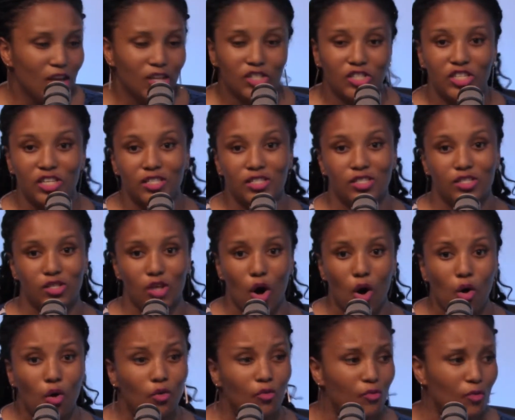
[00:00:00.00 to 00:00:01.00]
She
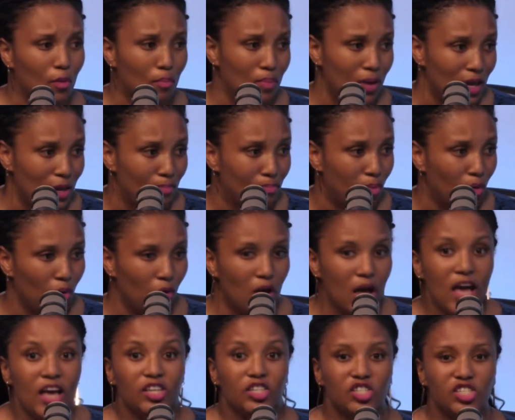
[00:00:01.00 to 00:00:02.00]
sewed for people.
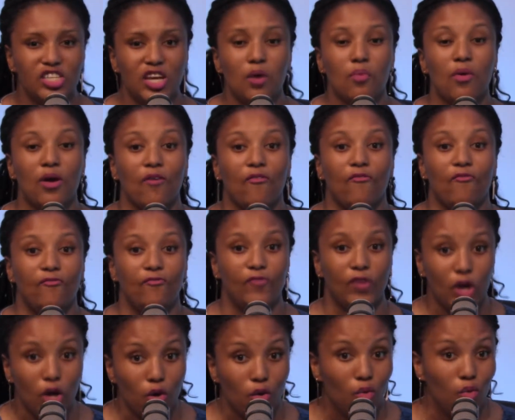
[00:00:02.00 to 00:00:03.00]
She
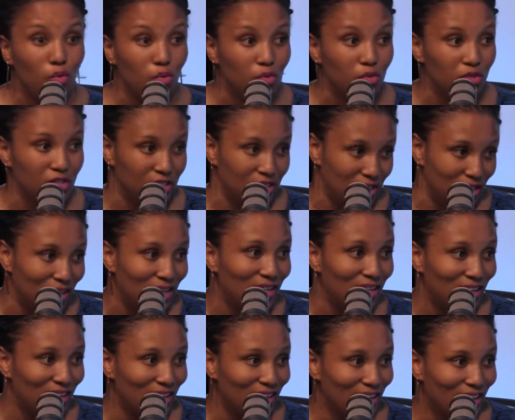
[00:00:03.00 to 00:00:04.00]
refused,
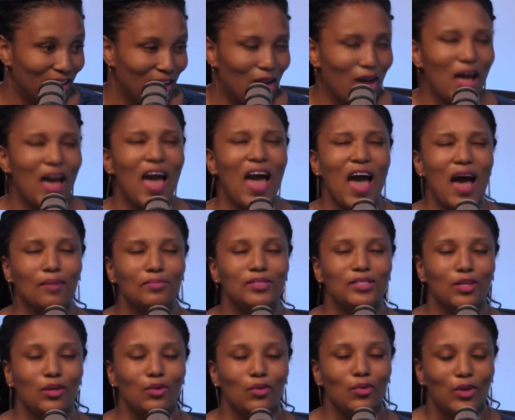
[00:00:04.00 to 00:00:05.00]

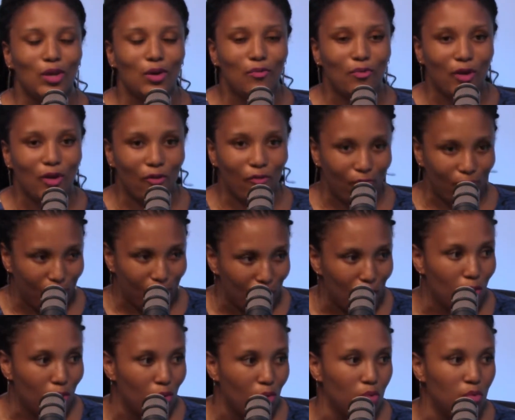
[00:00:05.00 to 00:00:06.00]
absolutely
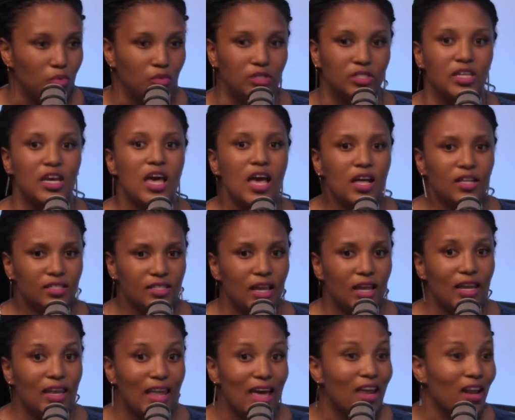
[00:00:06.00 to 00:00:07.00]
refused to
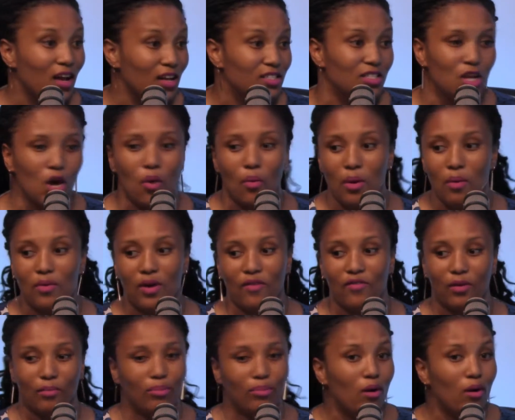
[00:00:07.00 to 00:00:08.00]
let us know we were
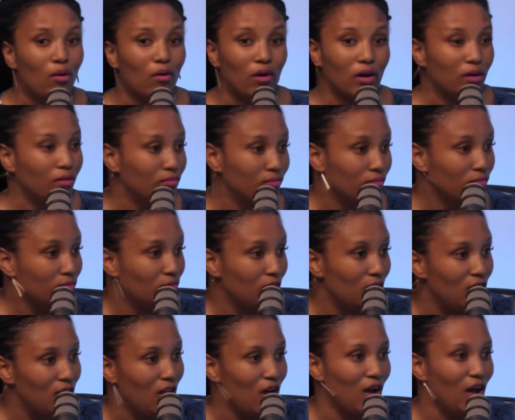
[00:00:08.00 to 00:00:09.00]
even poor.
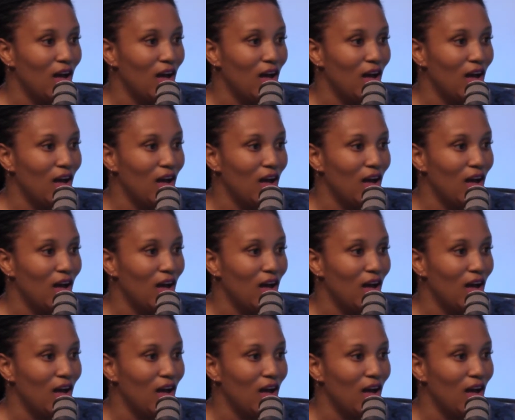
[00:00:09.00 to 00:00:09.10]
You know,